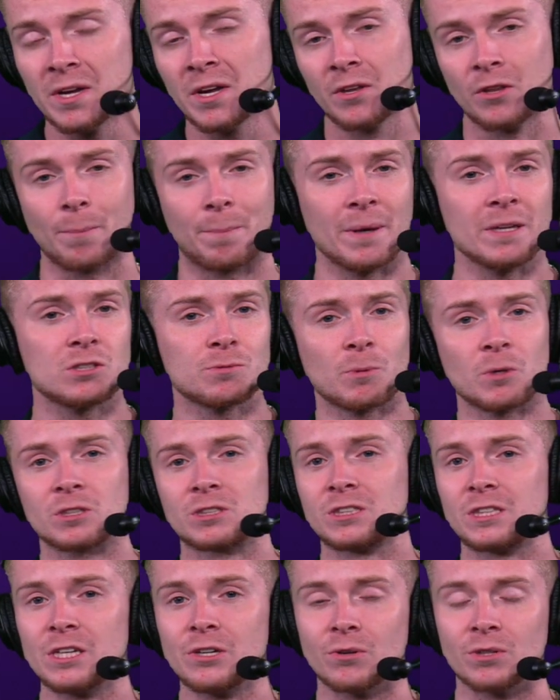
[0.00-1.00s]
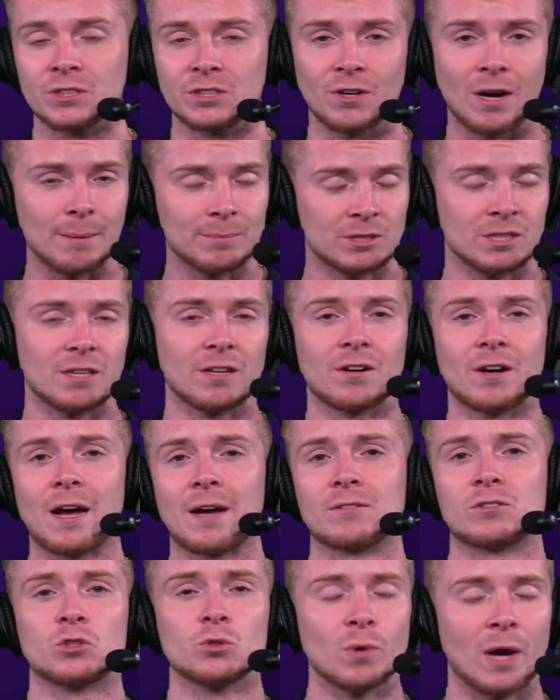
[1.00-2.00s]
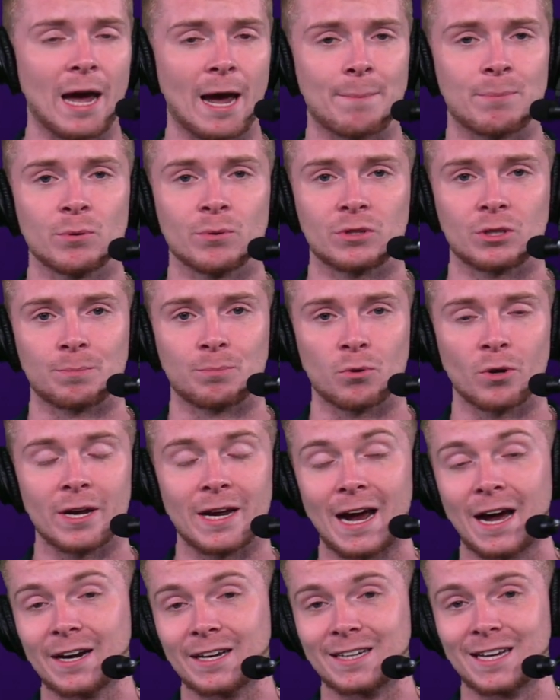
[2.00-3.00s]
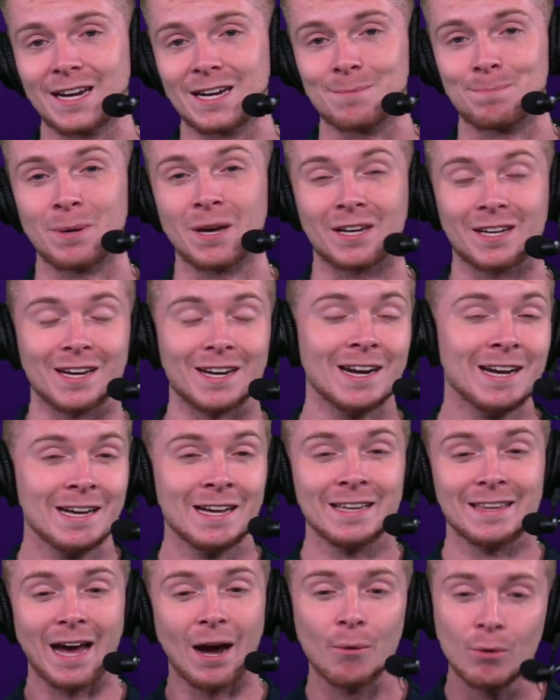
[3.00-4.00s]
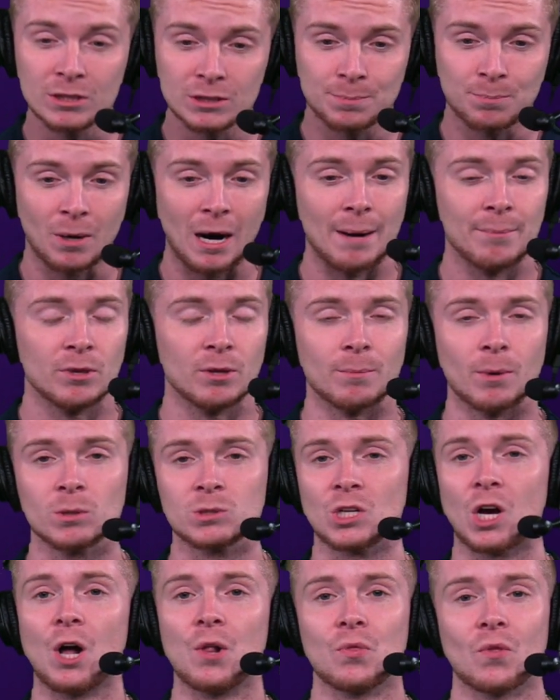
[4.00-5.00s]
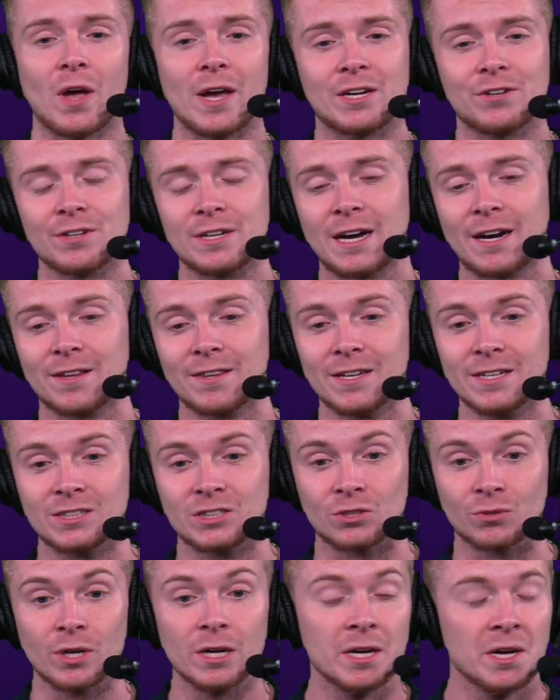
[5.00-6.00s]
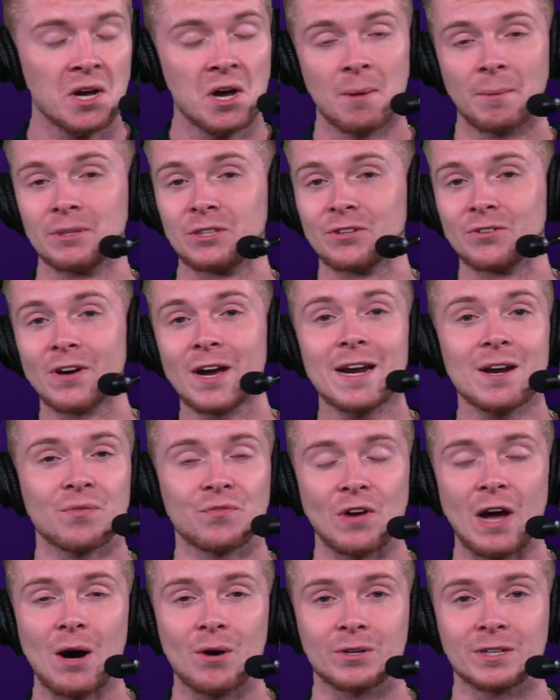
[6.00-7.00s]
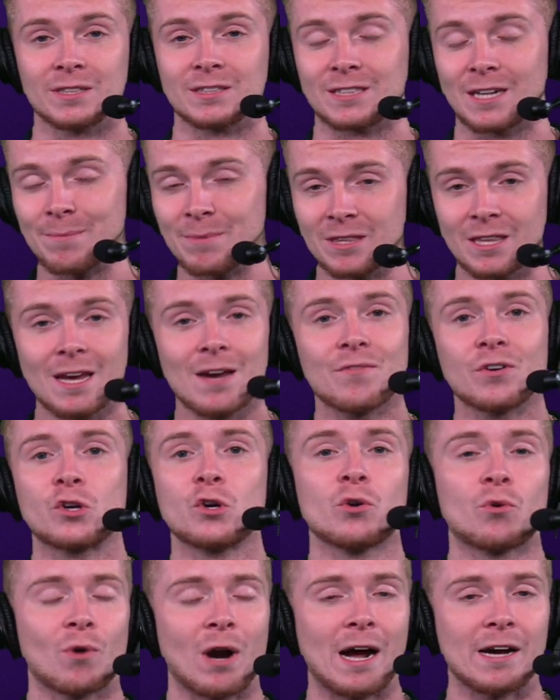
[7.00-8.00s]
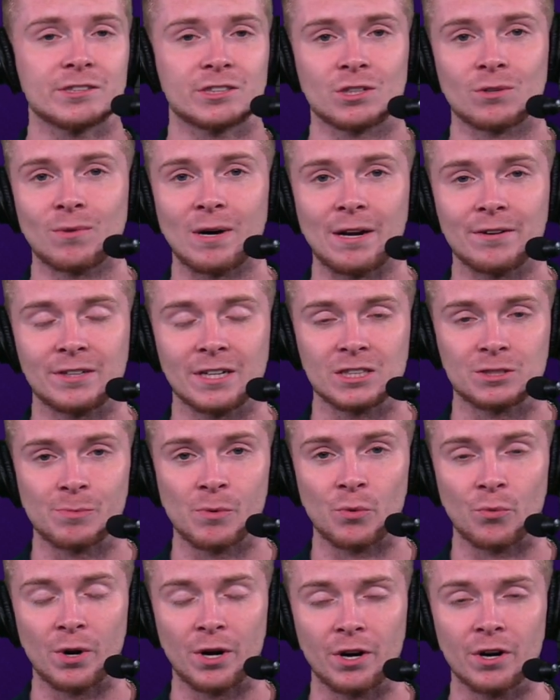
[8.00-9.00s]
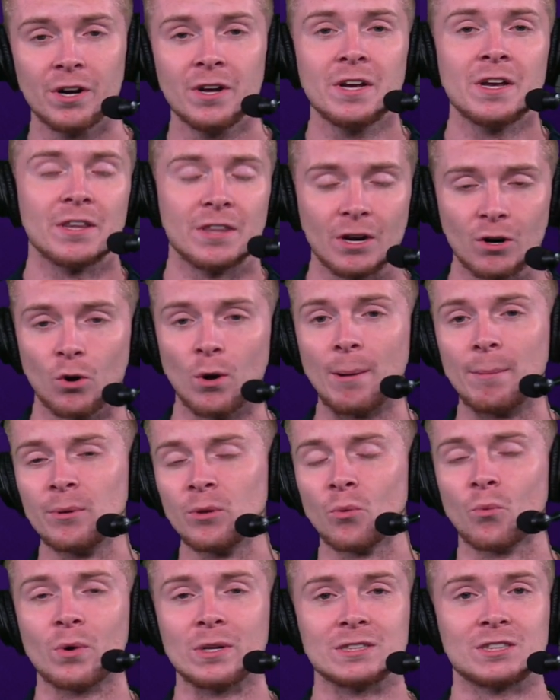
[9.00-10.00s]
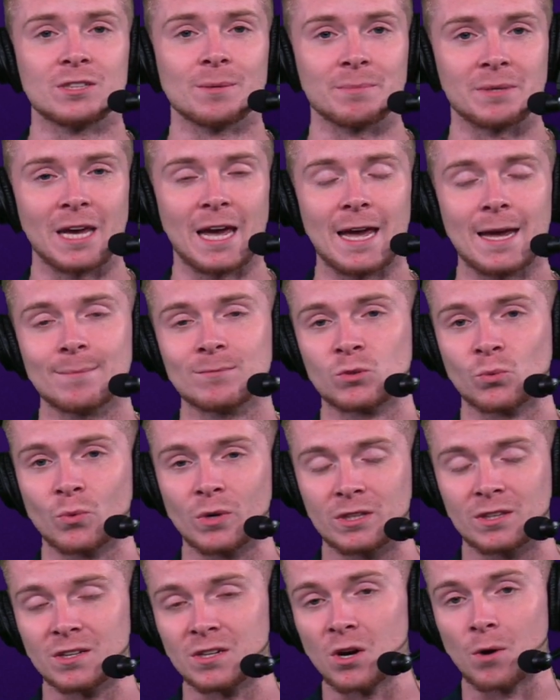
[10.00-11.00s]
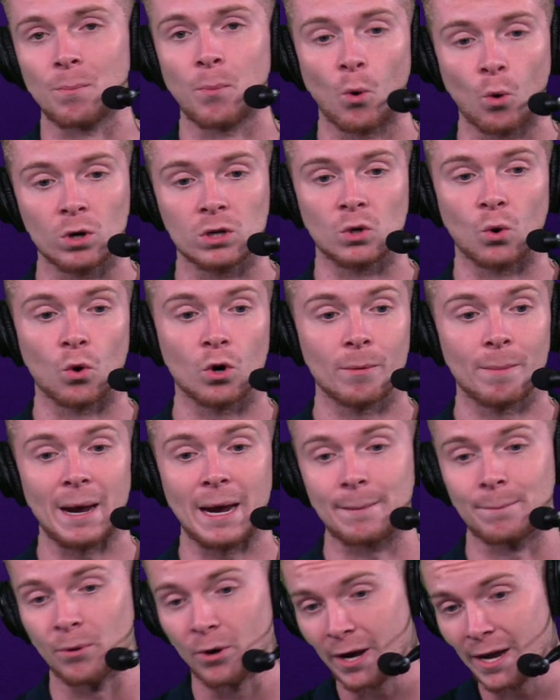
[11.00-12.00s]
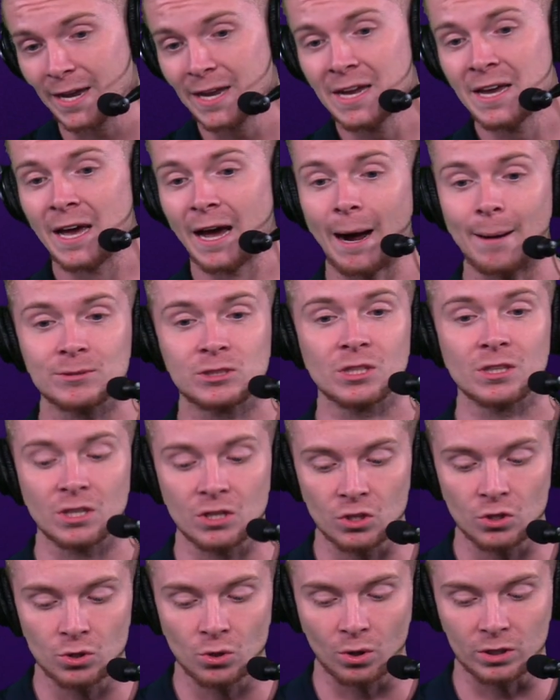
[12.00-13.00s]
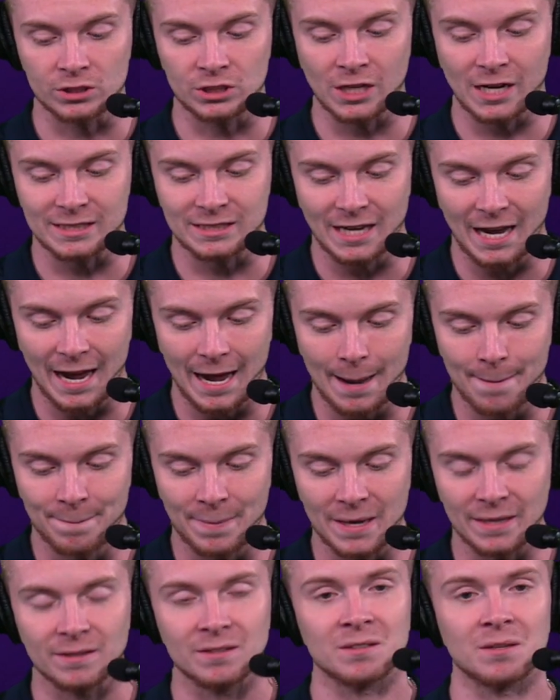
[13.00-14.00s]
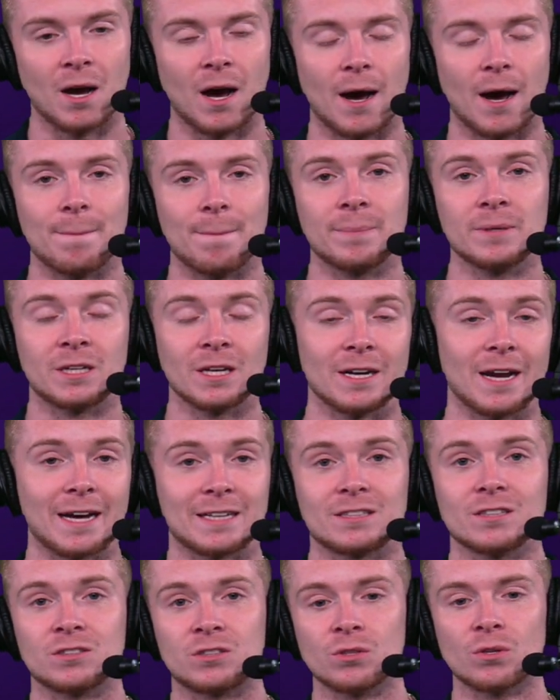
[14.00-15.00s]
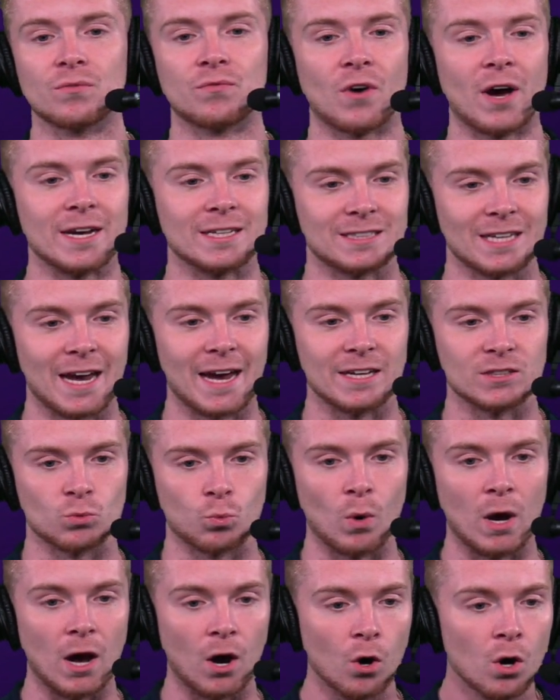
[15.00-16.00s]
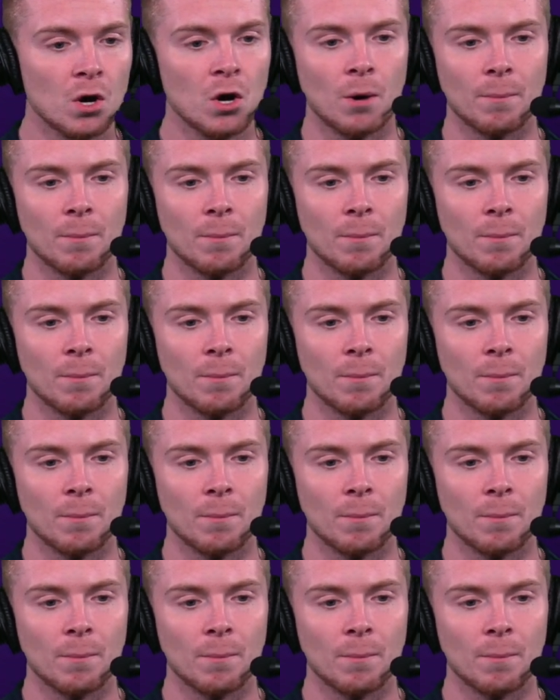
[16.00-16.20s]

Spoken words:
The Pittsburgh Steelers, you know, obviously they're not too happy with their play out of Kenny Pickett. That one's probably the most unlikely out of these 3. But the Atlanta Falcons, I mean, they have a good roster around Desmond Ridder. They were able to win some games with, you know, poor quarterback play. Obviously the New York Jets have been connected to the Vikes as well.